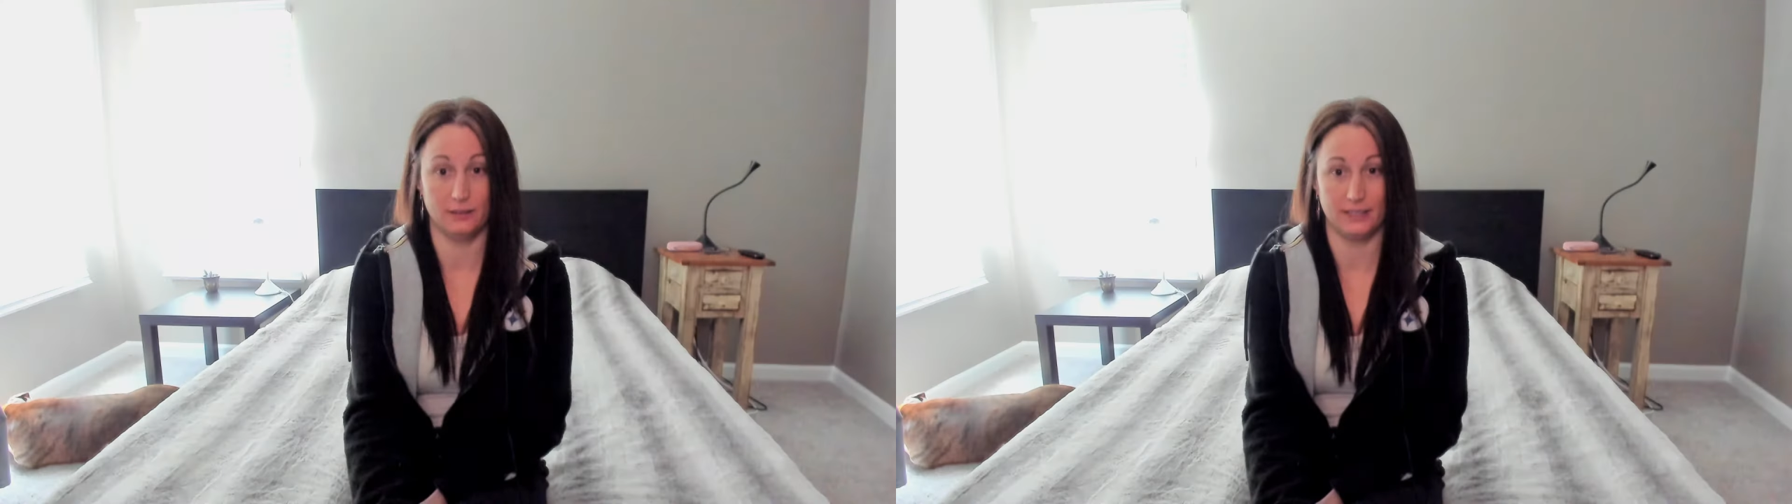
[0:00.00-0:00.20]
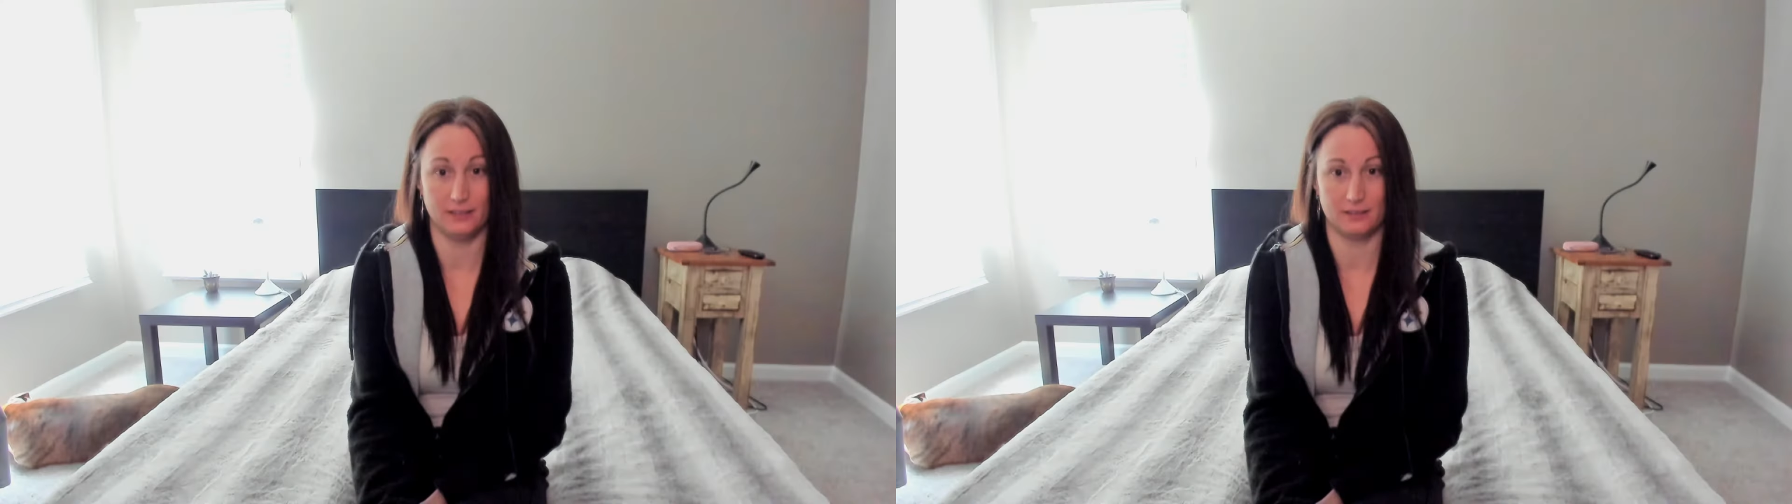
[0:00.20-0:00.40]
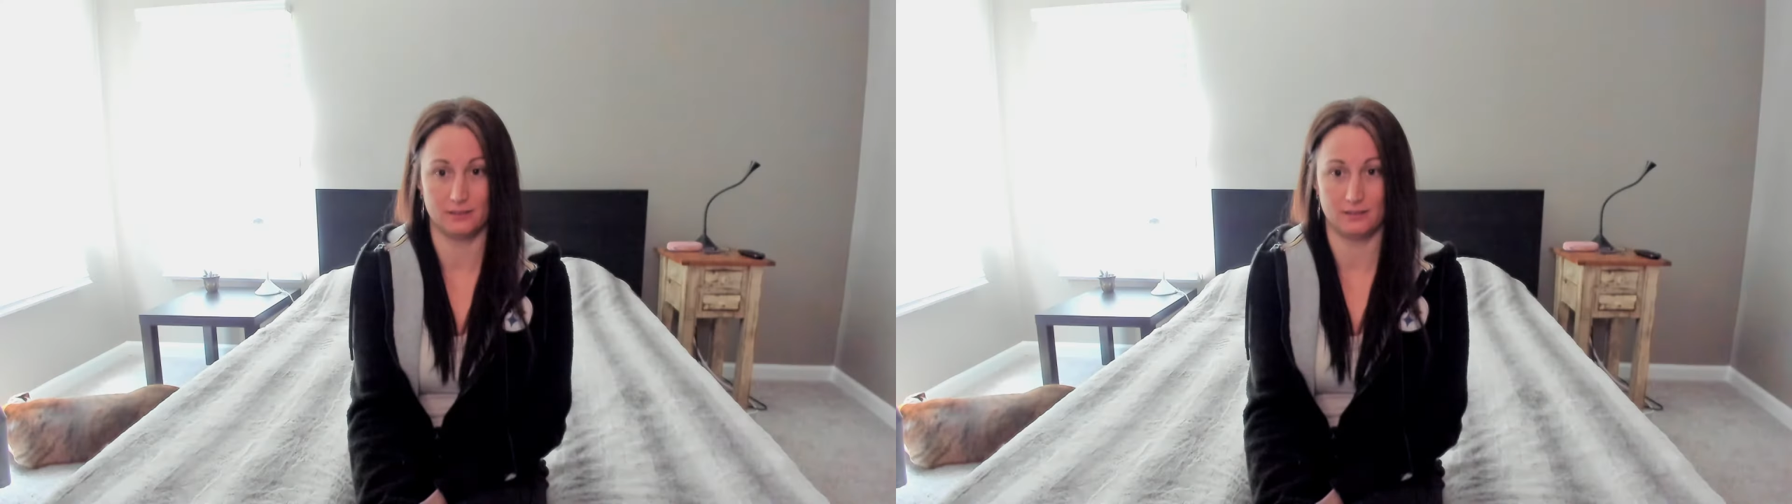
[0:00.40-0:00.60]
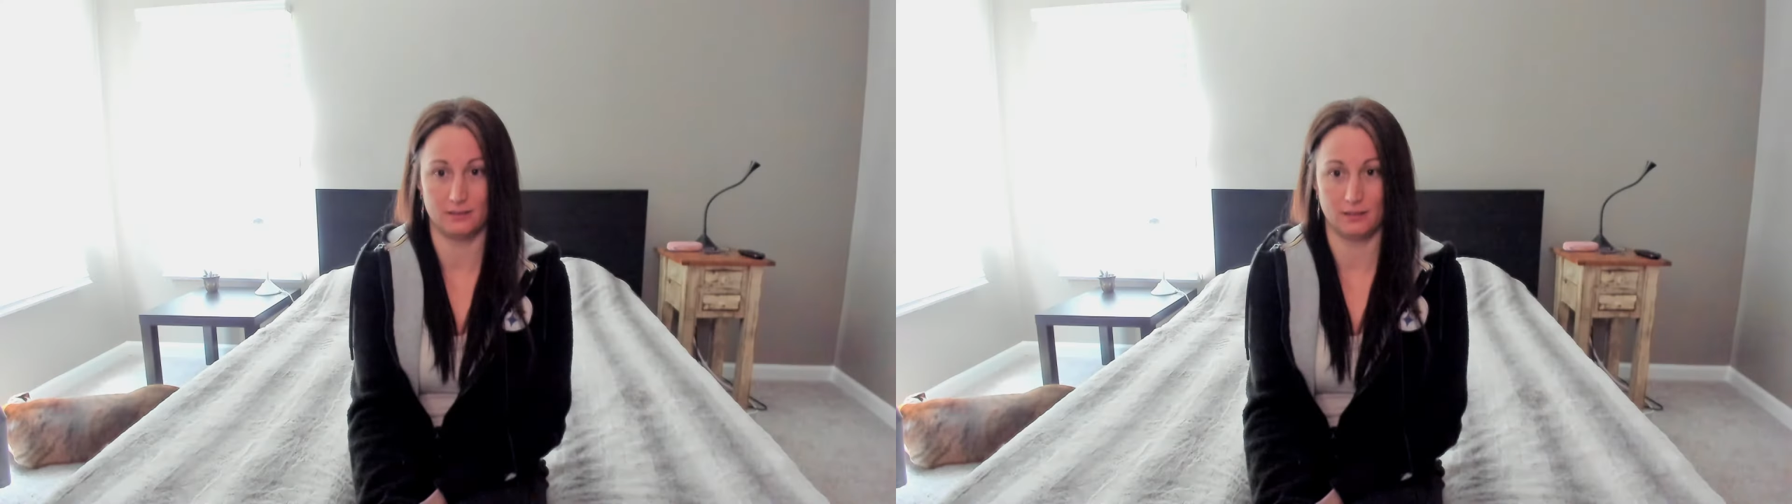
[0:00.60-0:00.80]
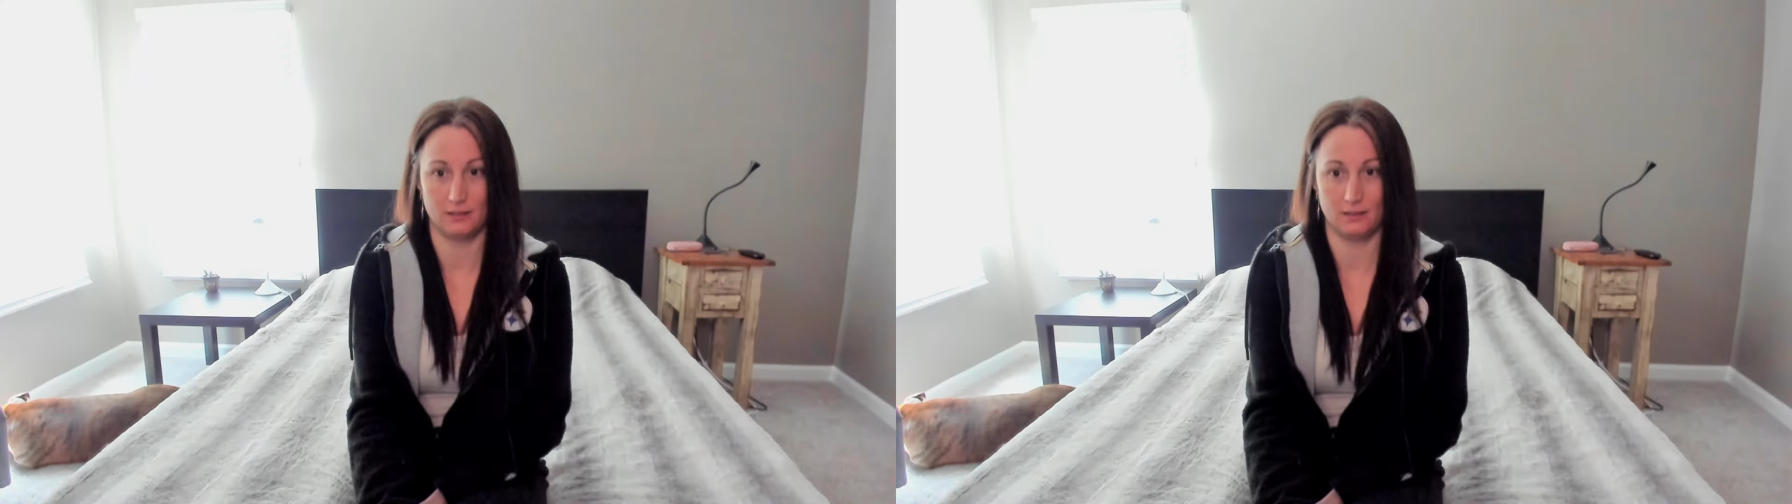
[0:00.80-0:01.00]
Is he a...
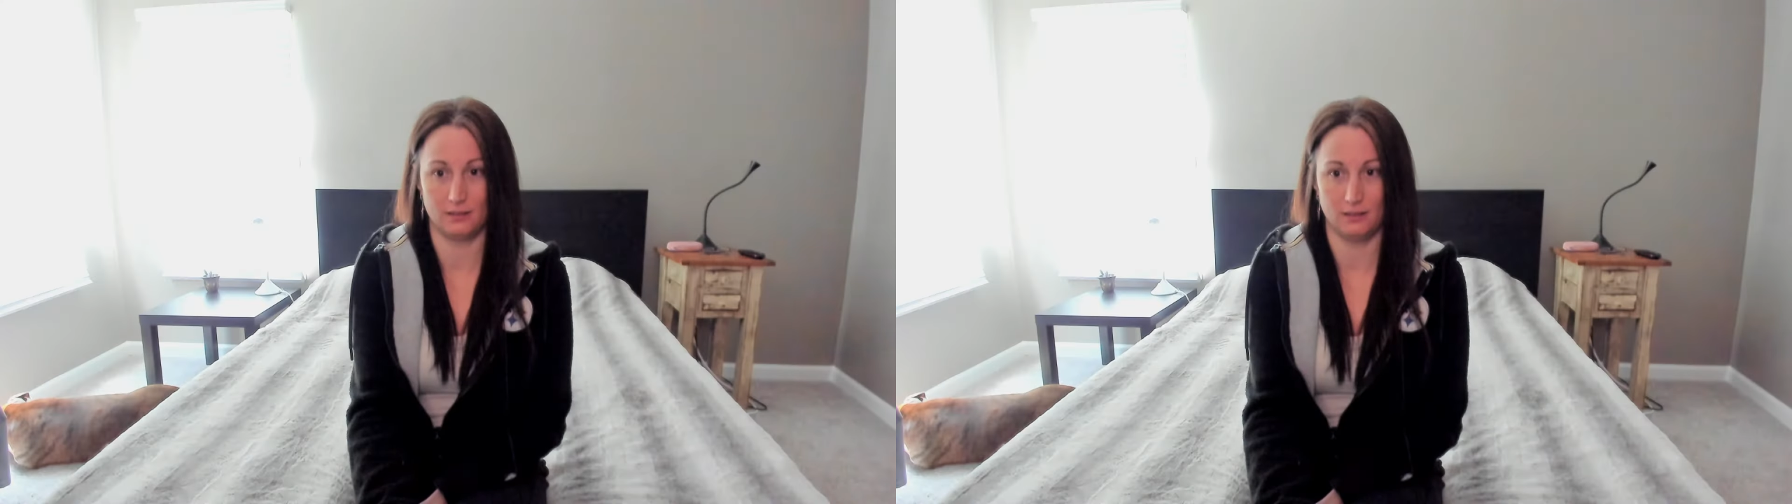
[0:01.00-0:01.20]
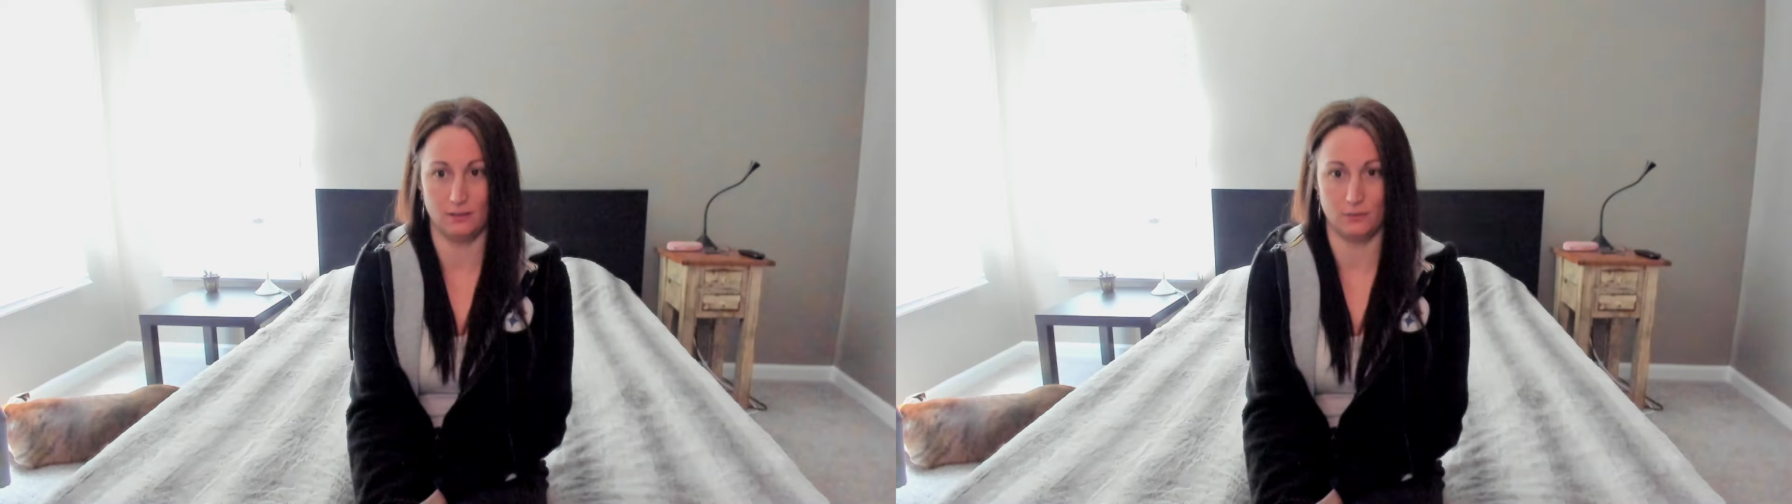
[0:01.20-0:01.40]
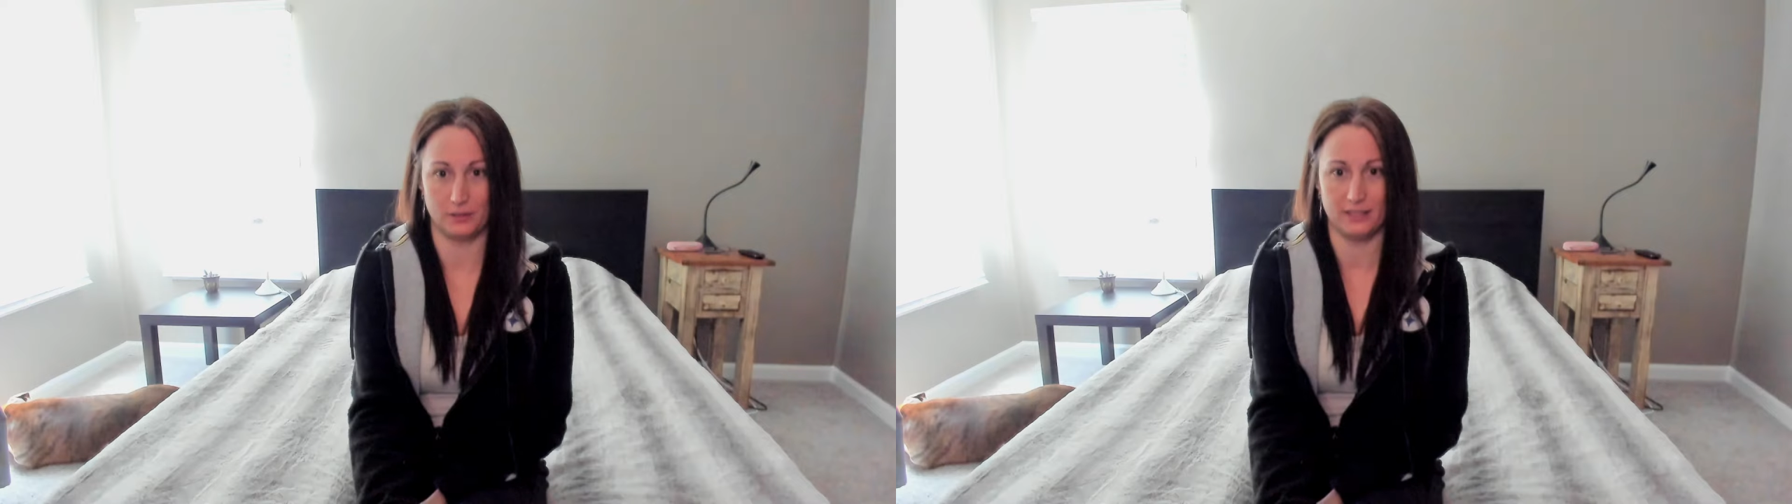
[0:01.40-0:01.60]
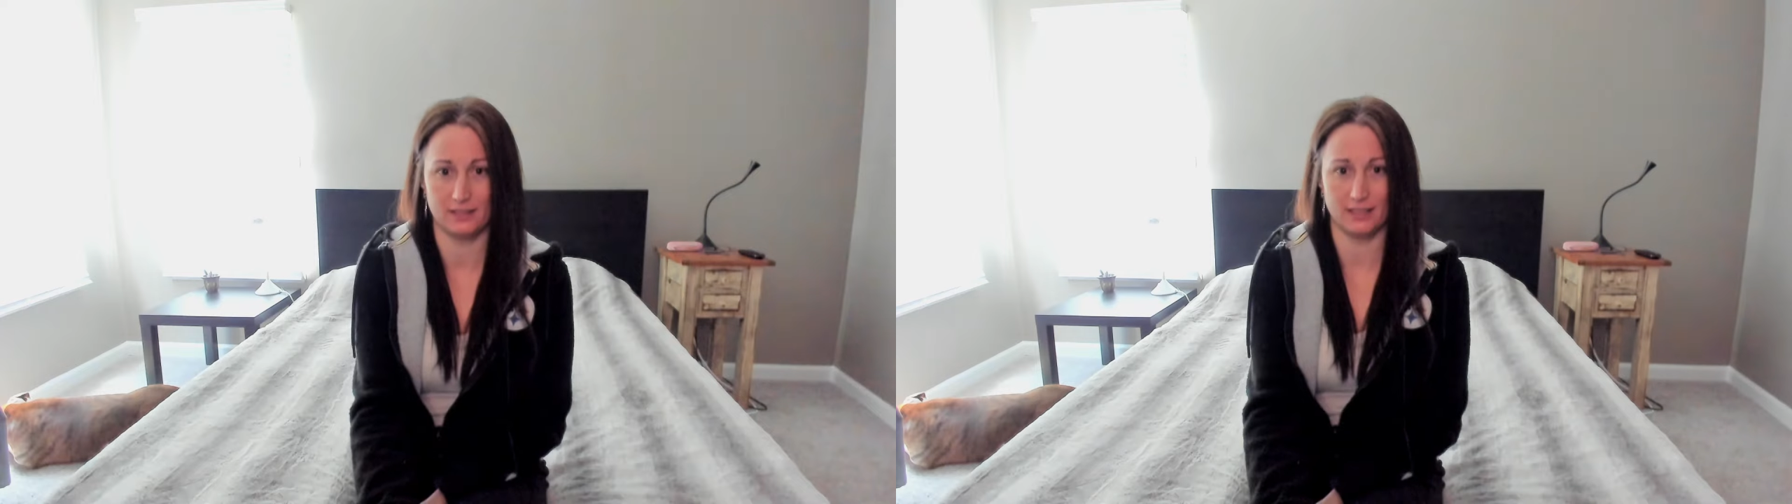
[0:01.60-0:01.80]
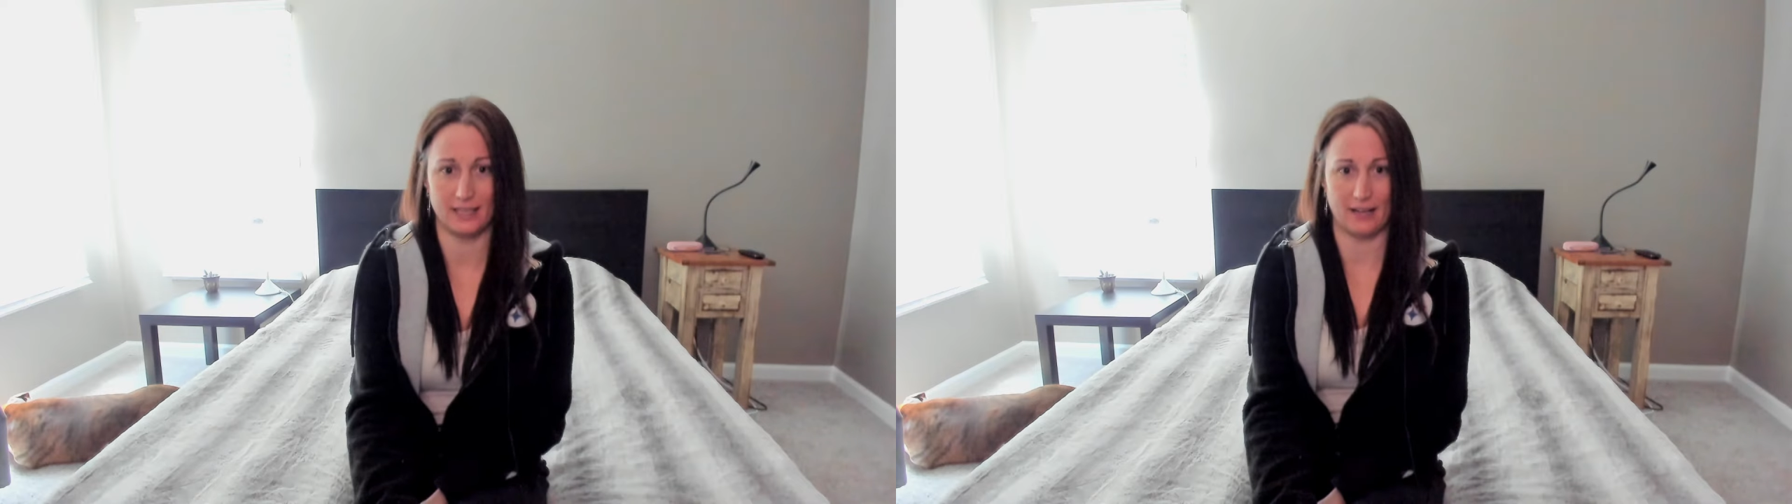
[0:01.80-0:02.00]
Well, he's
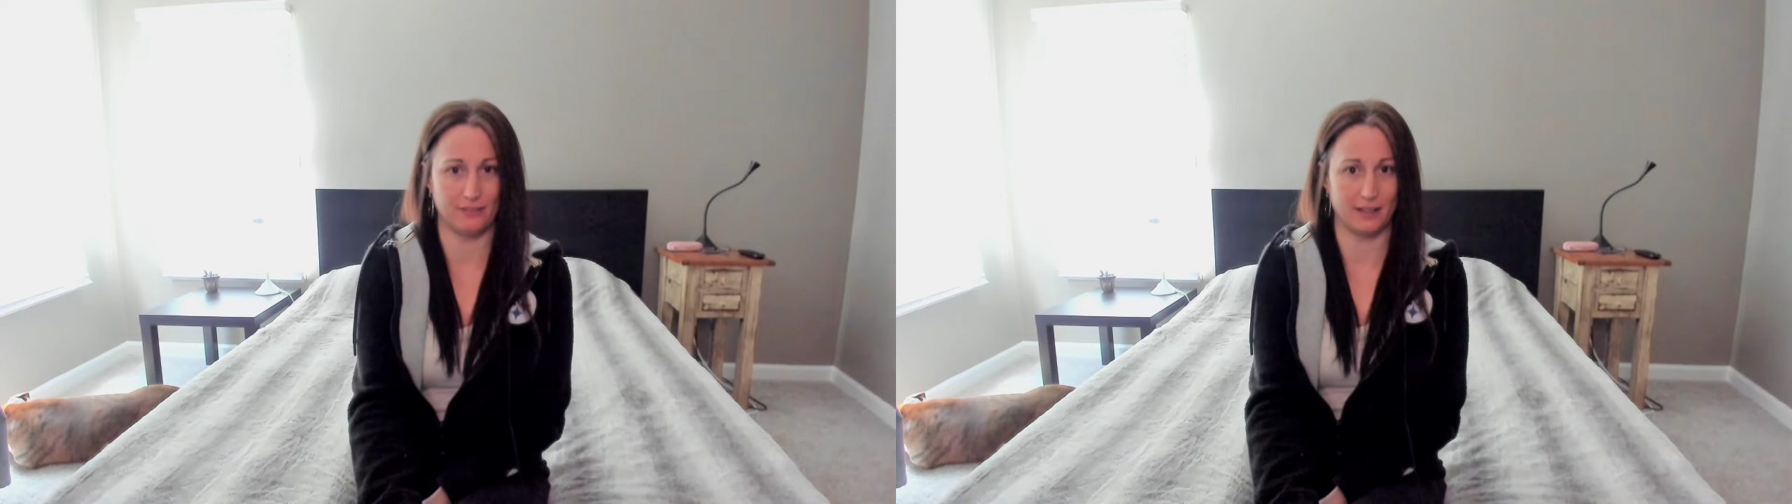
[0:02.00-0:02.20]
gotta have,